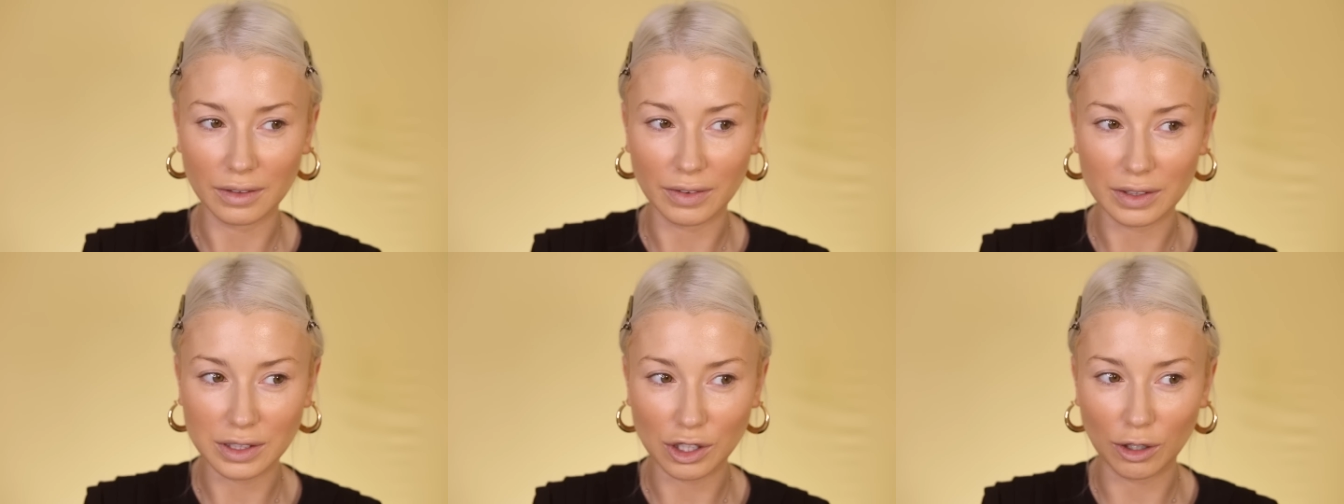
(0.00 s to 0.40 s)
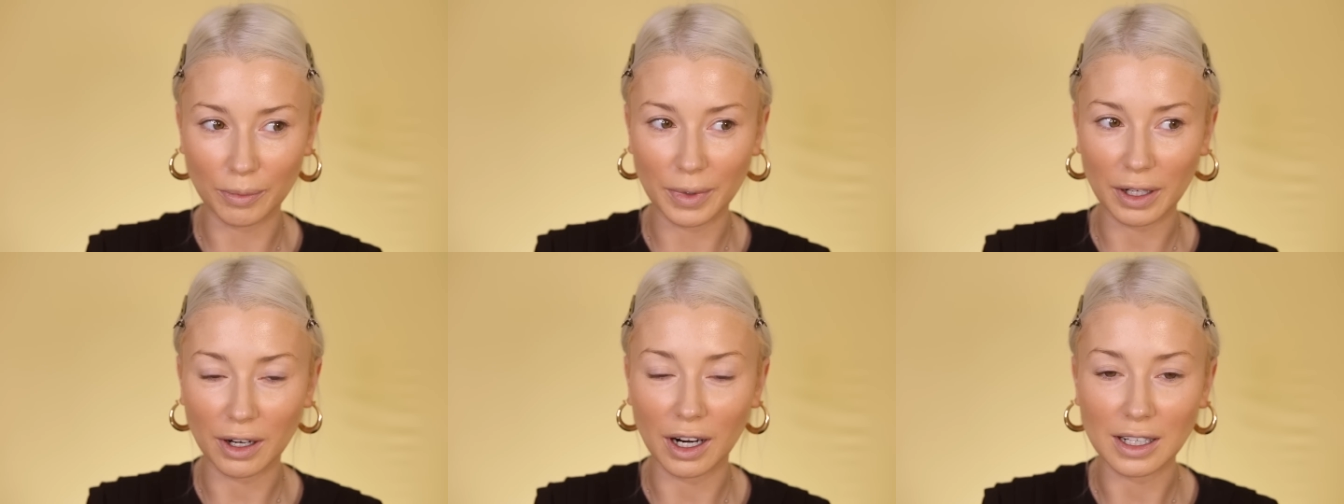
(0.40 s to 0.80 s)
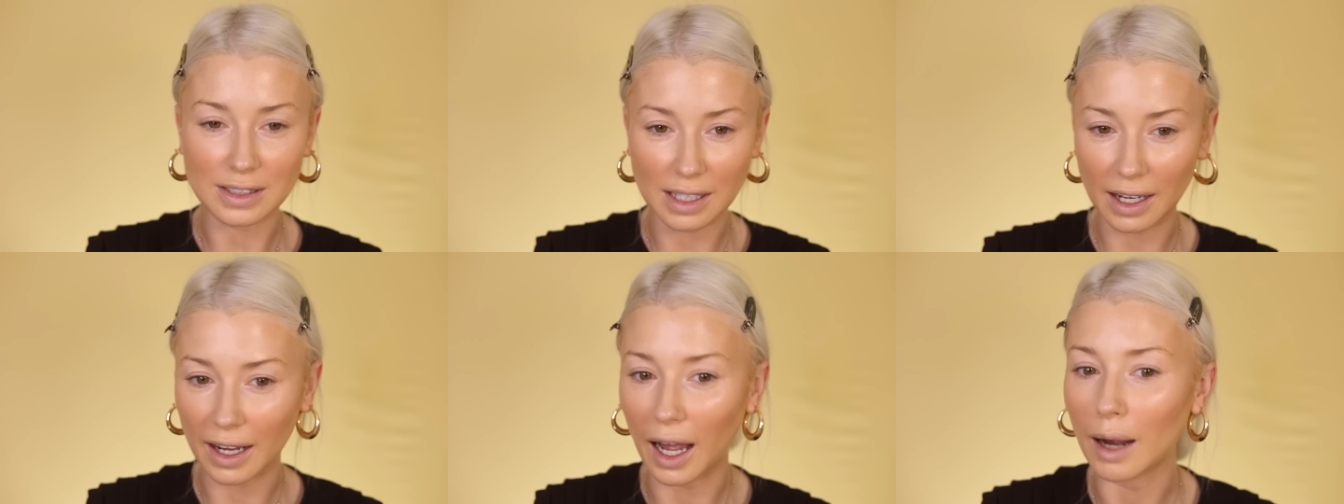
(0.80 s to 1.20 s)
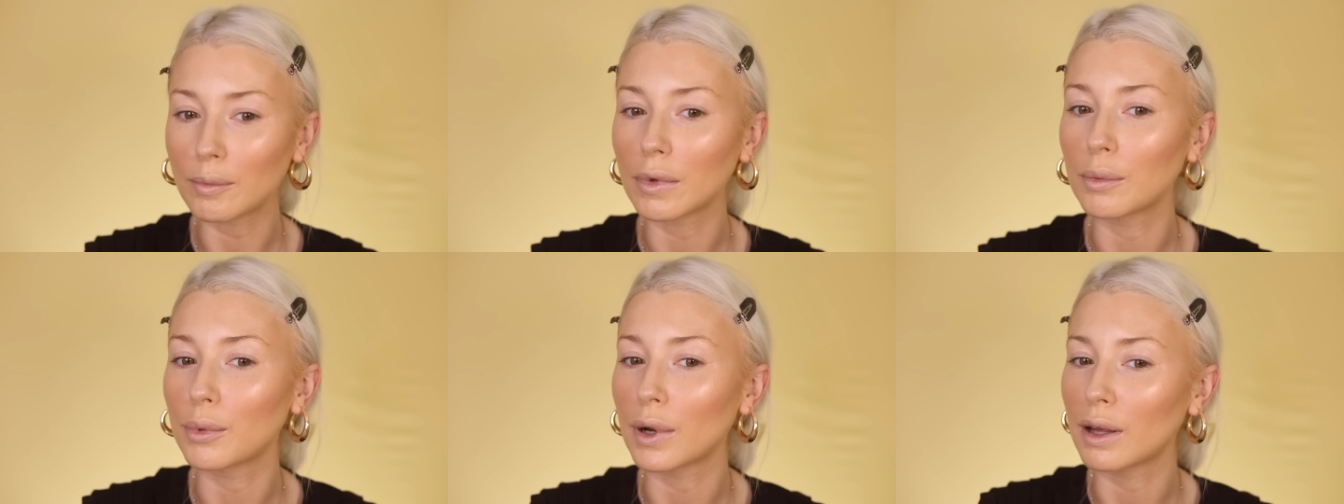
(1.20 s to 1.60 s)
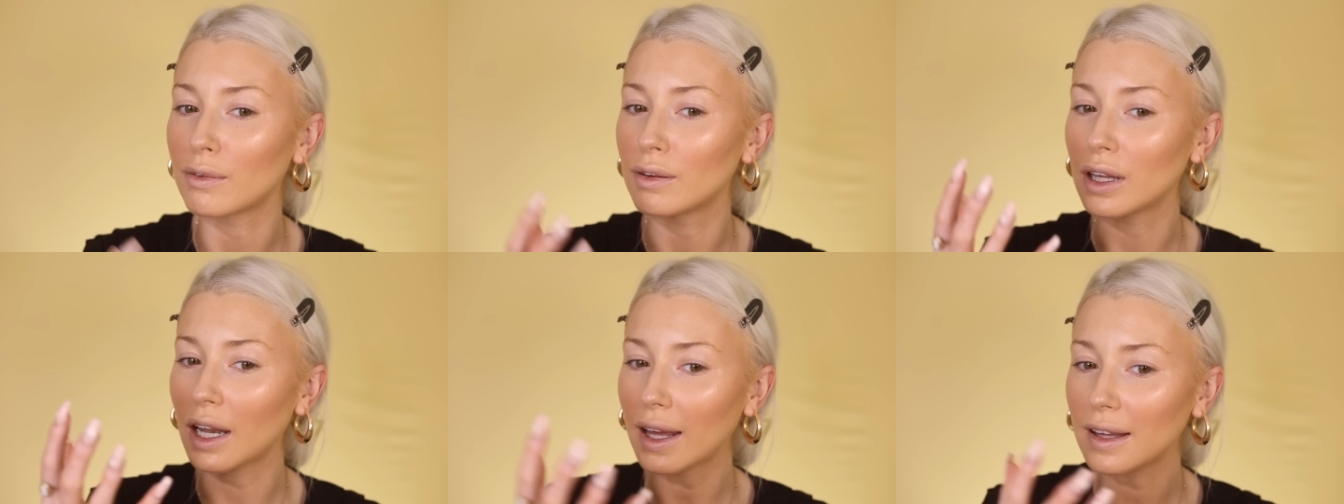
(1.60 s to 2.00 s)
it's coming across on camera, but I
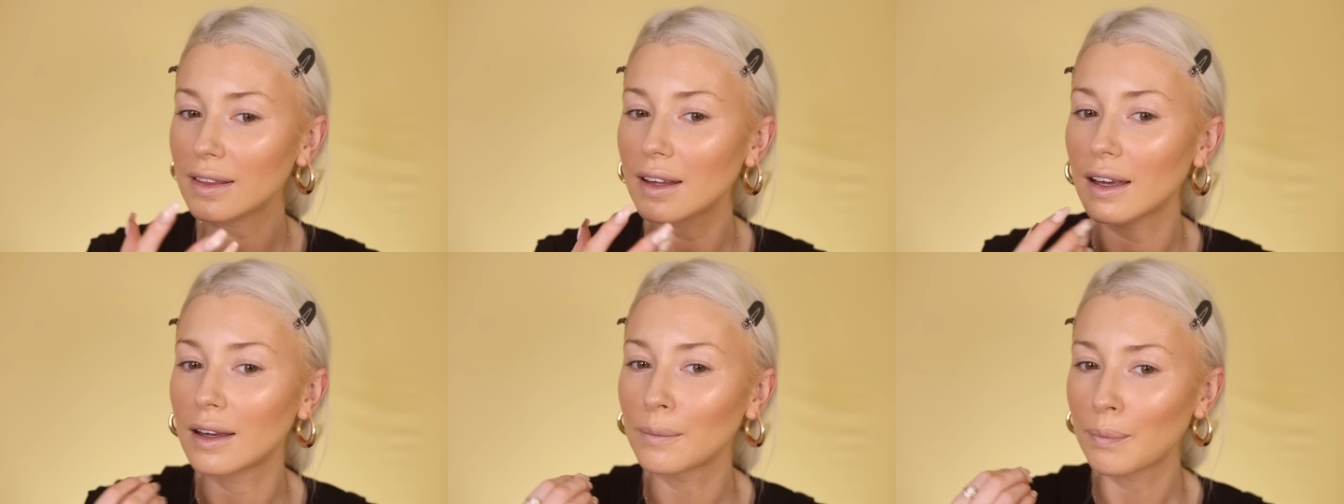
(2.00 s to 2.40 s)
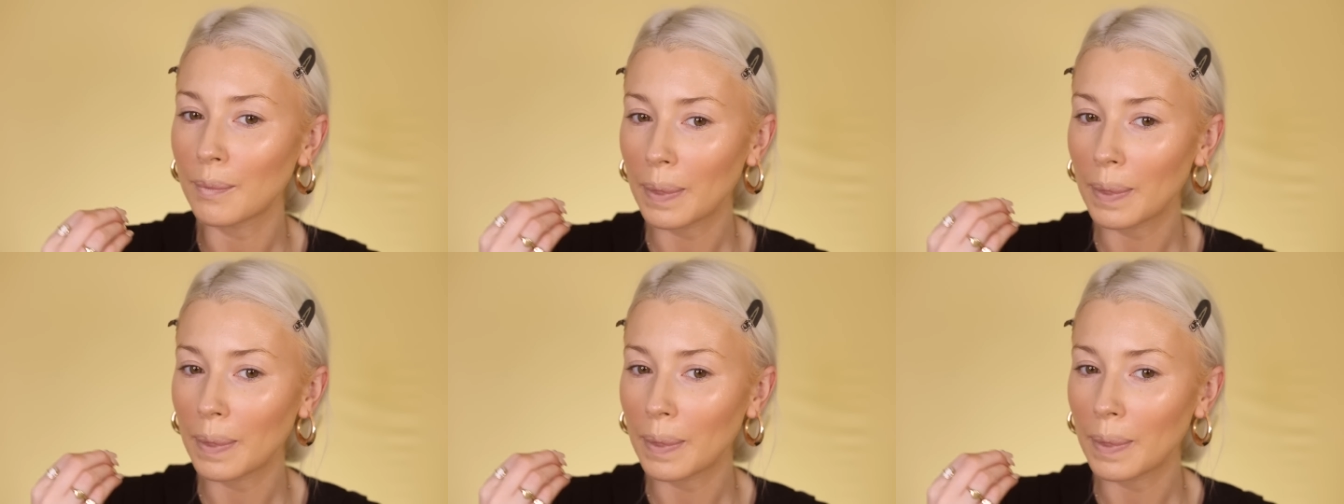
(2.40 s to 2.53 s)
feel like the